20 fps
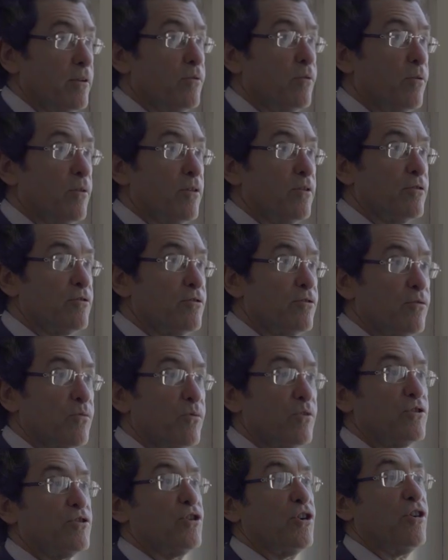in order to
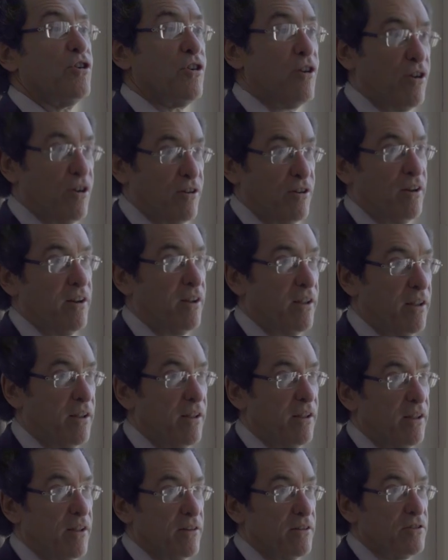return
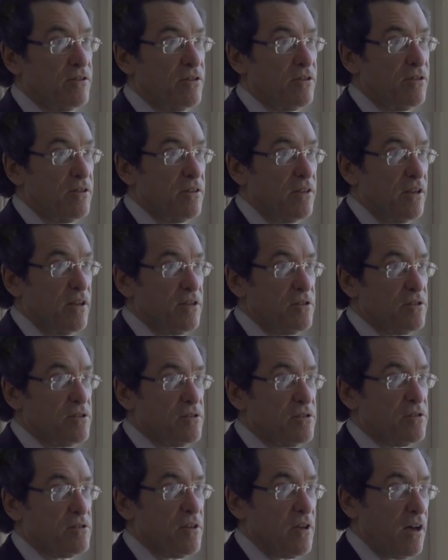to
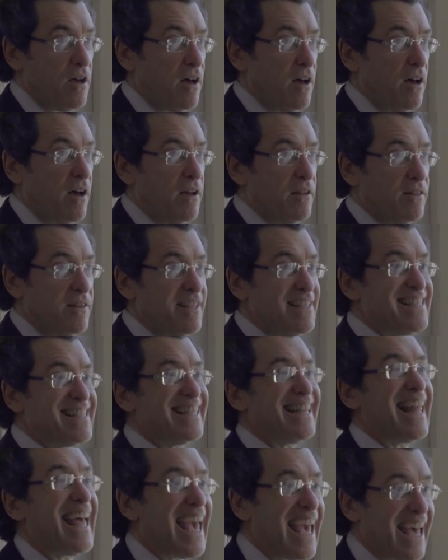this these
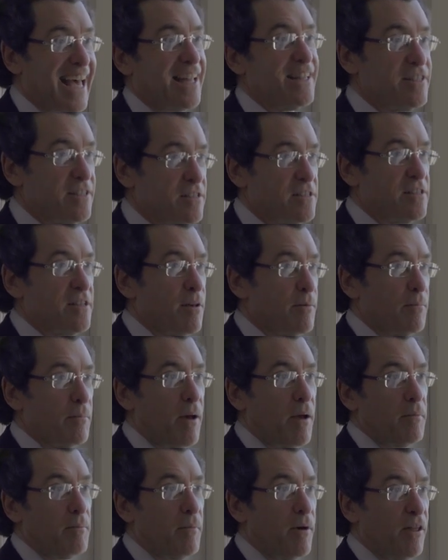lands that
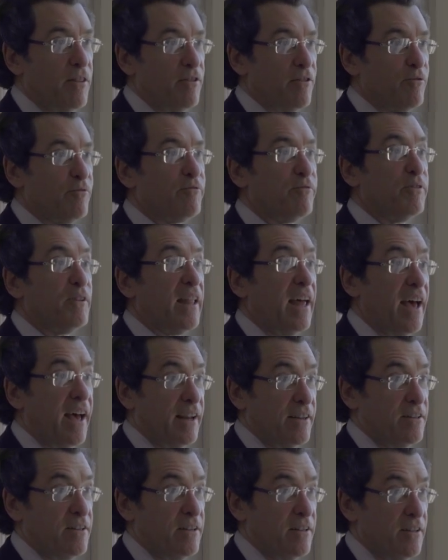my mother
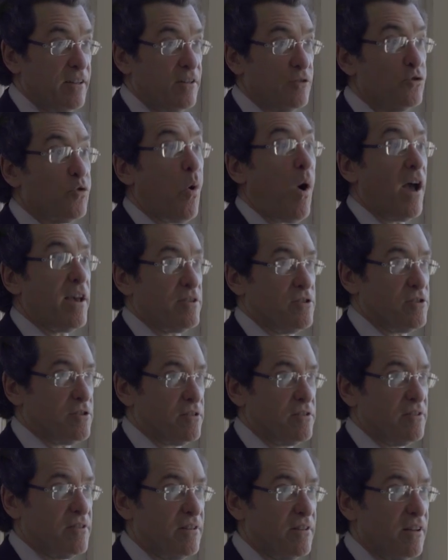fled
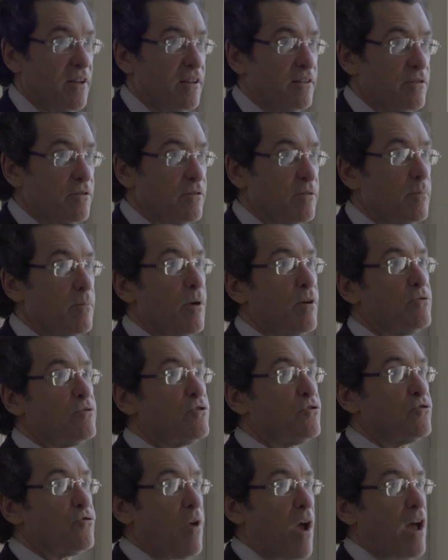twice under the
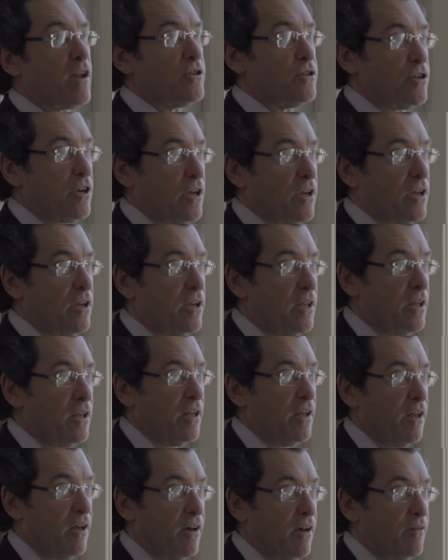most tragic
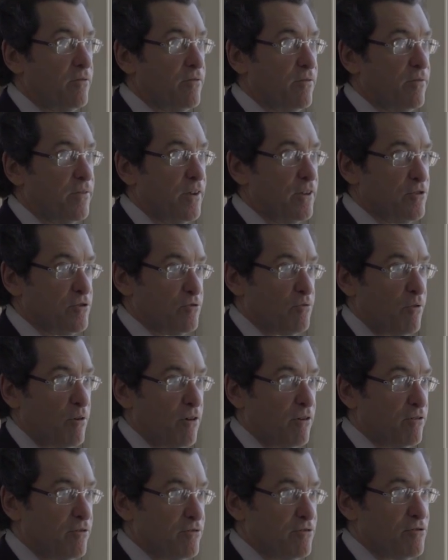of
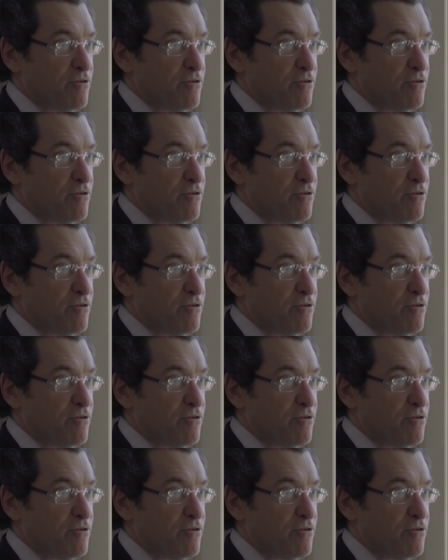historical